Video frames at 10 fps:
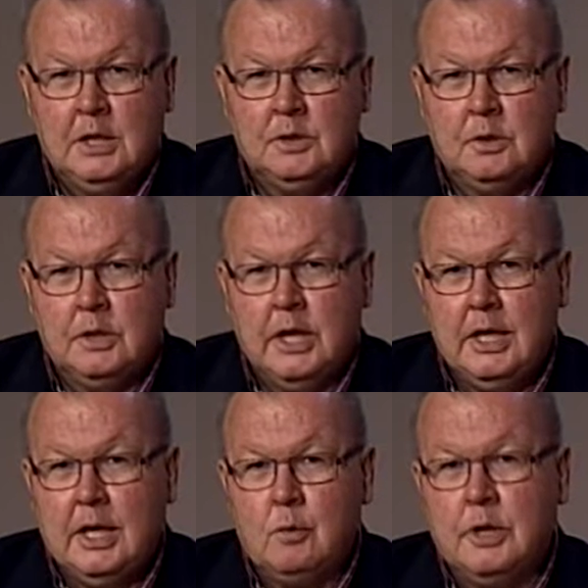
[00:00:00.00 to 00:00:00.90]
So
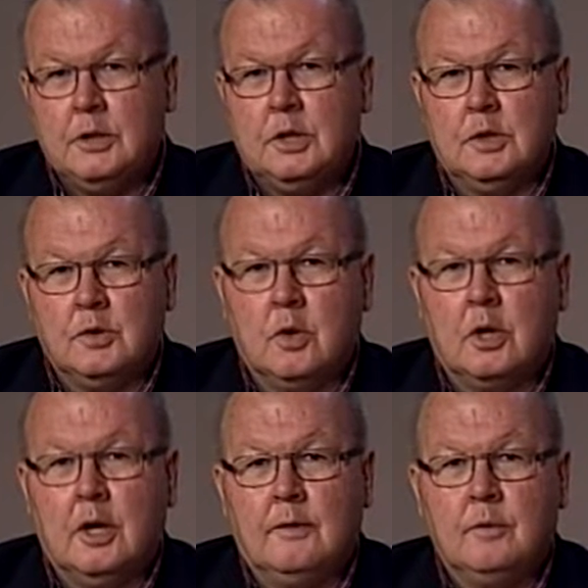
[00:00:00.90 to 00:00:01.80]
today I wanted to
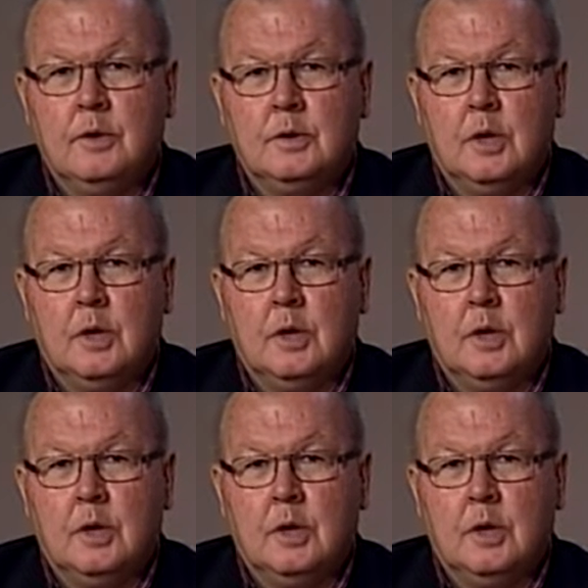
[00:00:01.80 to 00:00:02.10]
start off with